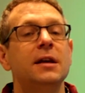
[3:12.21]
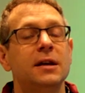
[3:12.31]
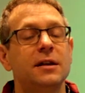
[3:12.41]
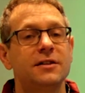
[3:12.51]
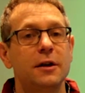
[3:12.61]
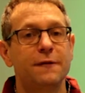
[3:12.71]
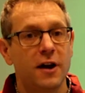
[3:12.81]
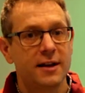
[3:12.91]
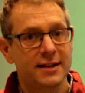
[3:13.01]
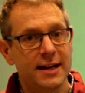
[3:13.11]
So
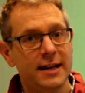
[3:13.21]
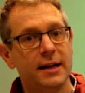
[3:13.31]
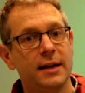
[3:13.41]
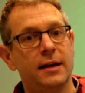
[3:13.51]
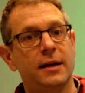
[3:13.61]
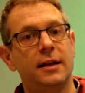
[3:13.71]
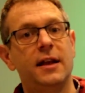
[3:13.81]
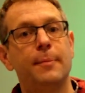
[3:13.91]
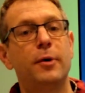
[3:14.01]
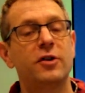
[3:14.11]
firstly, the
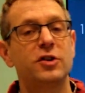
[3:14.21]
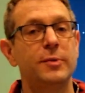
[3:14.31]
abolishment